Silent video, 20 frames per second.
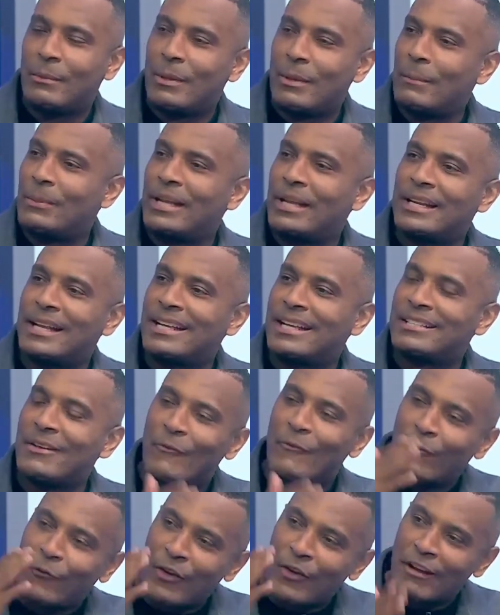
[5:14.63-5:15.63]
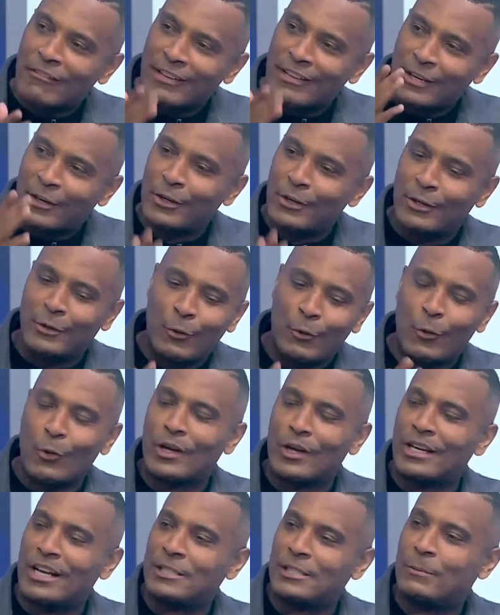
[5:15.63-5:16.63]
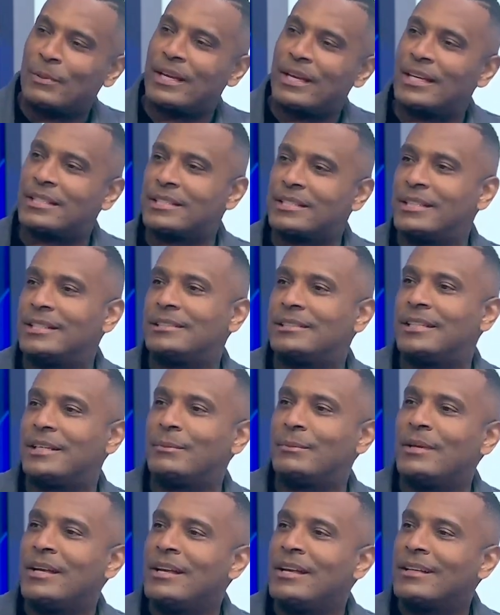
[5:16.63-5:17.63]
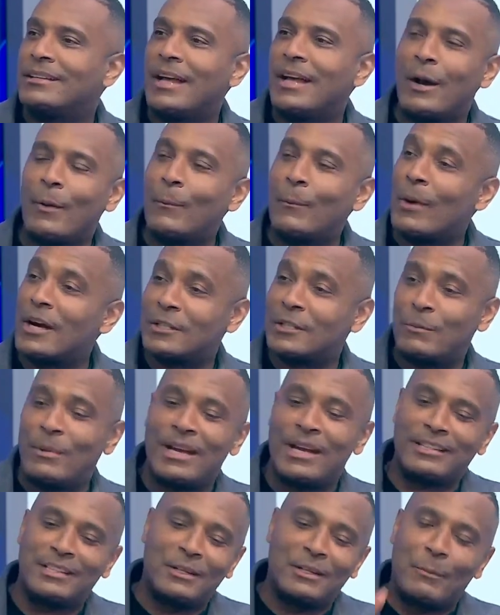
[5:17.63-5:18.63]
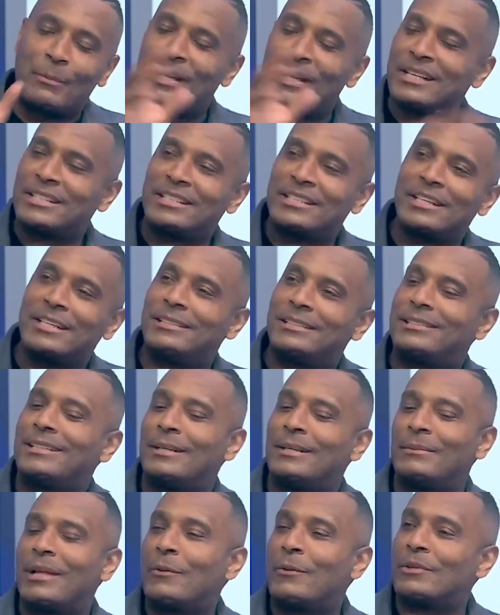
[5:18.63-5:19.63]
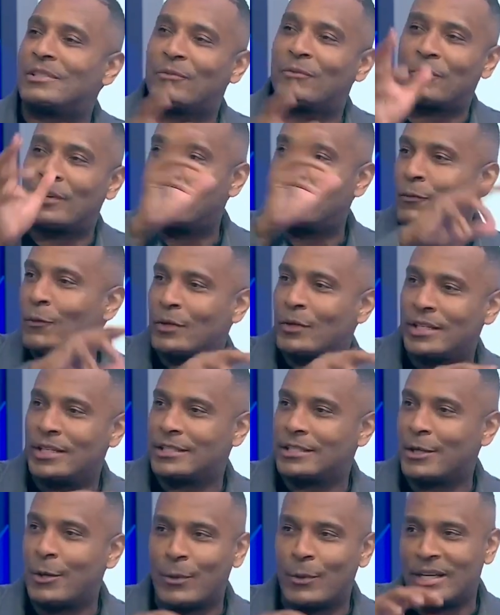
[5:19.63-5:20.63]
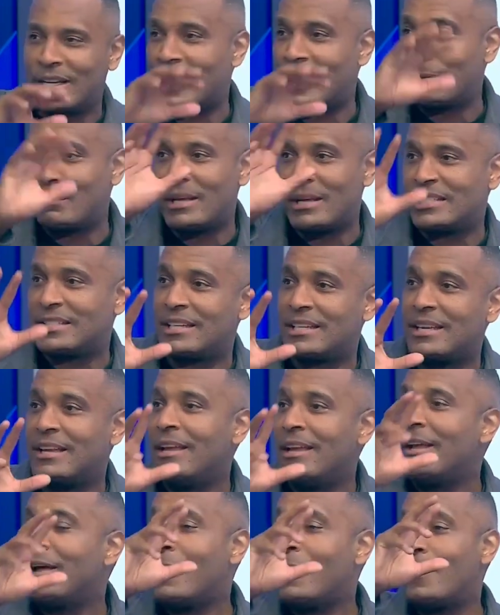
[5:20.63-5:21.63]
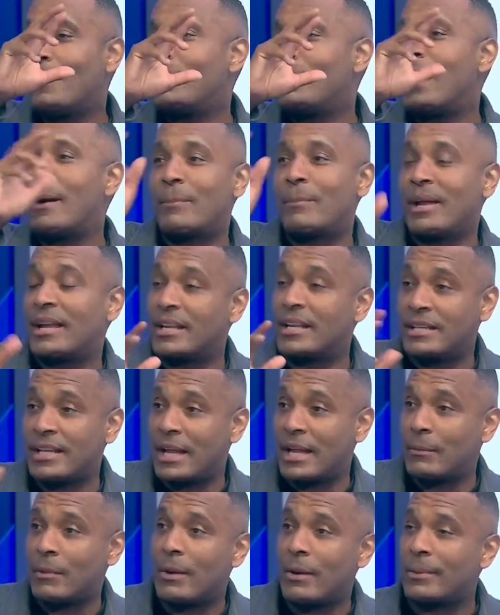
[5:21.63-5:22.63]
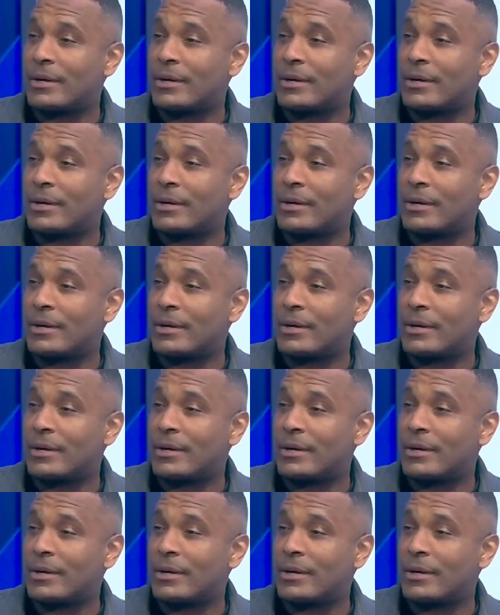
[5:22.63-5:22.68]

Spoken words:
they played against a very good, organised PSG team that are much better than the PSG team that was 3-4 years ago when they had Messi, Mbappe and Neymar.